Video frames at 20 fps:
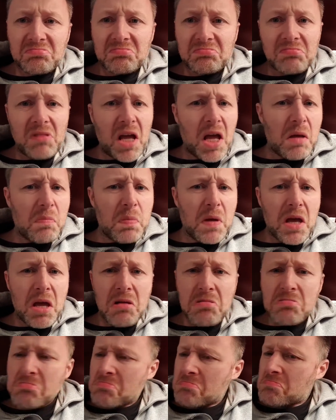
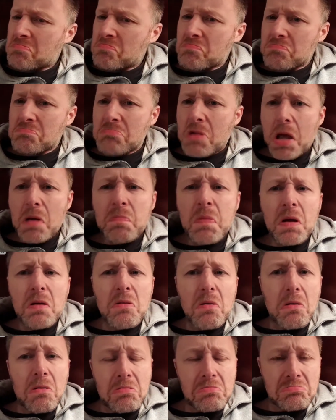Maybe
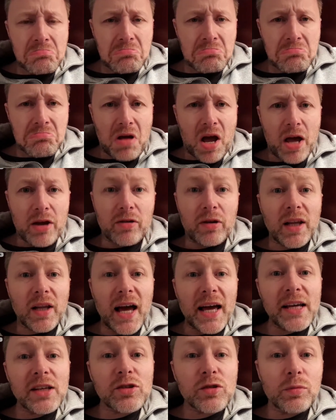no. It
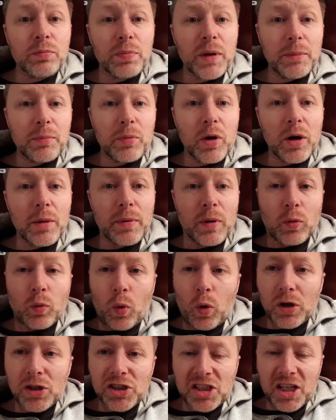relies on people to be
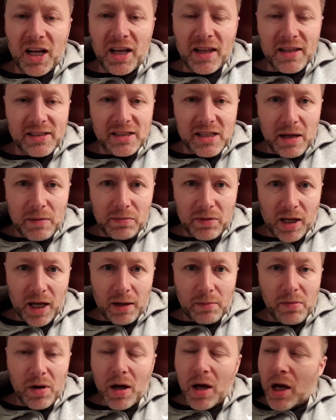watching it at the same
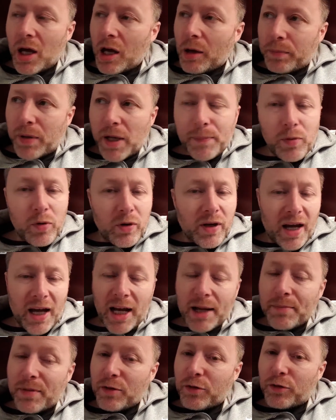time. People
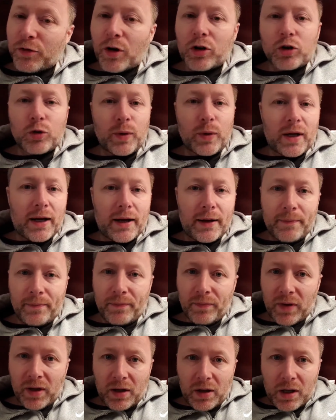can't be fucked with that.
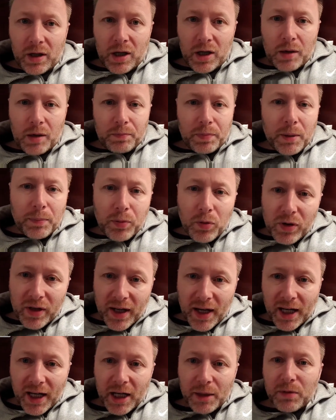People
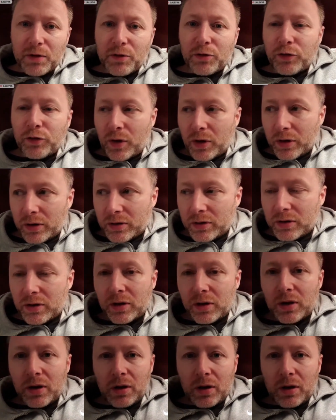can't be fucked.